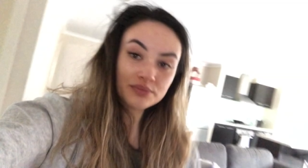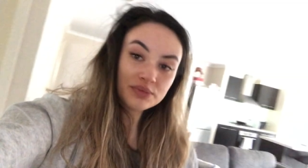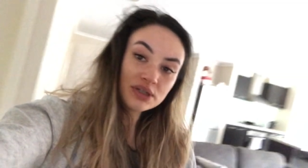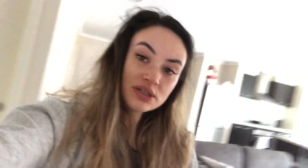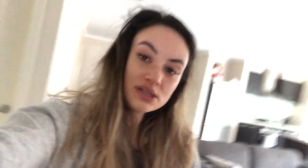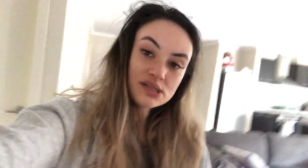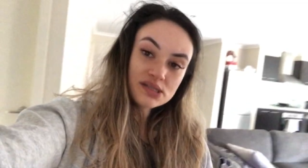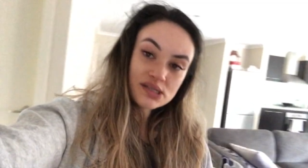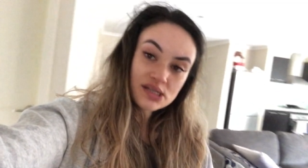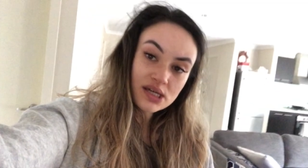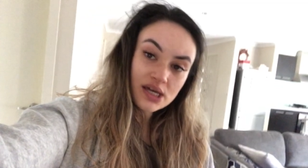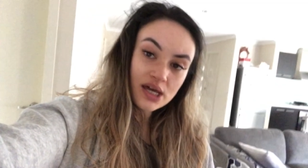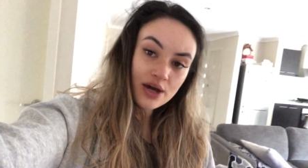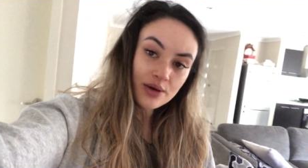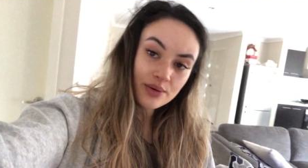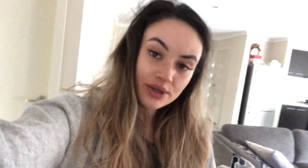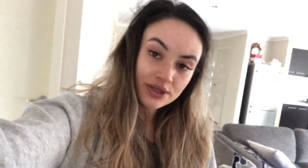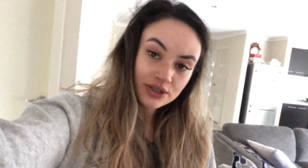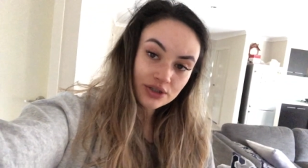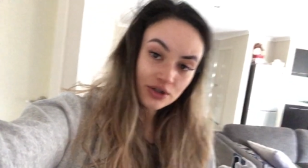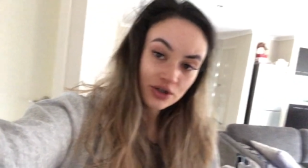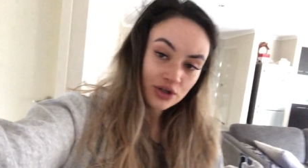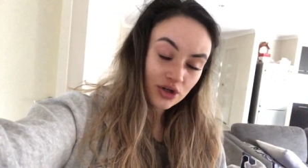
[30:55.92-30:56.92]
I'm gonna see how
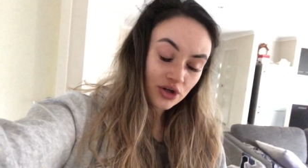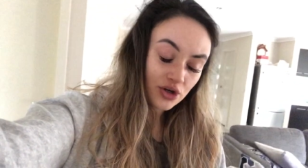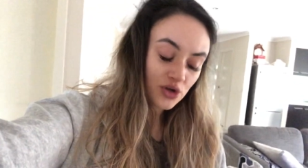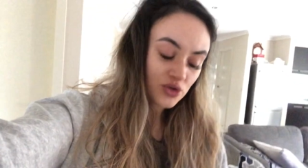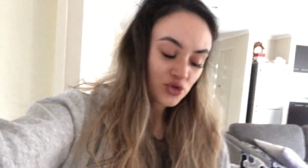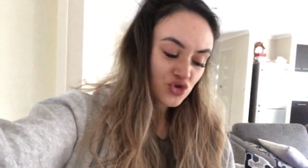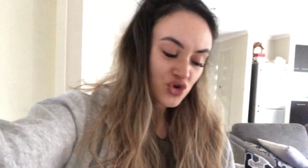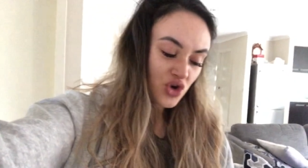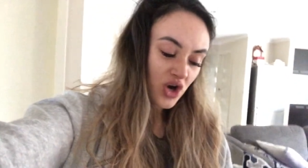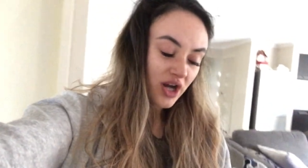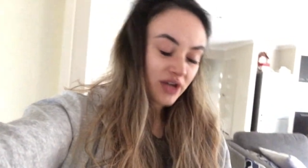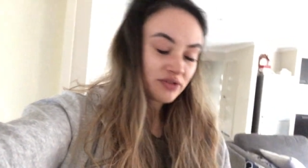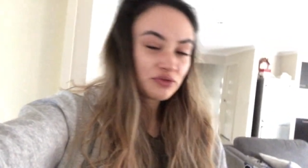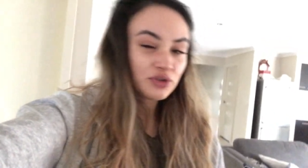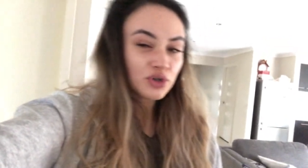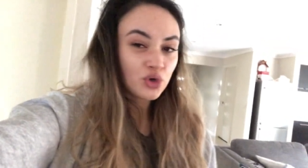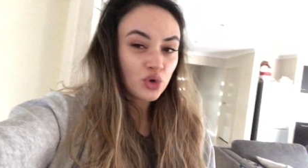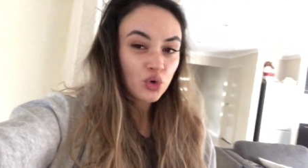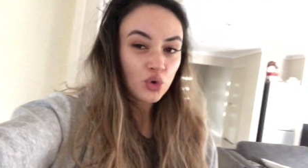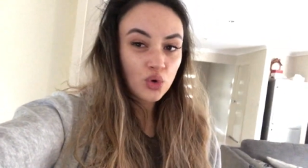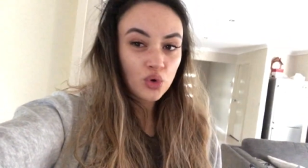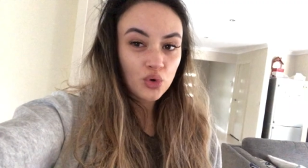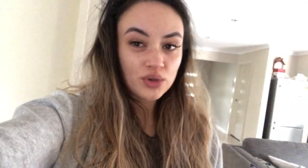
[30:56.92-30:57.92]
I go. I'll try and
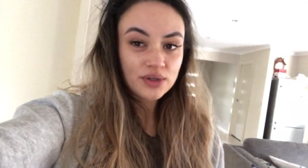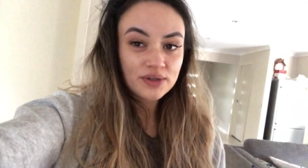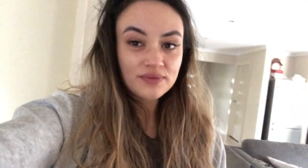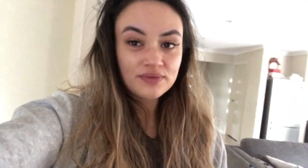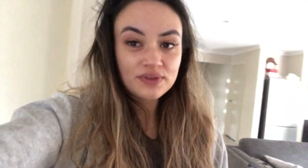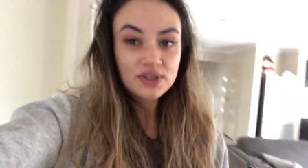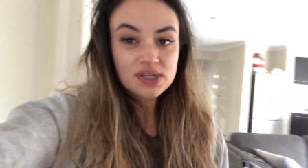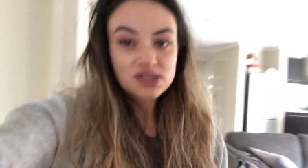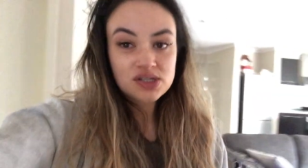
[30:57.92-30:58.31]
record if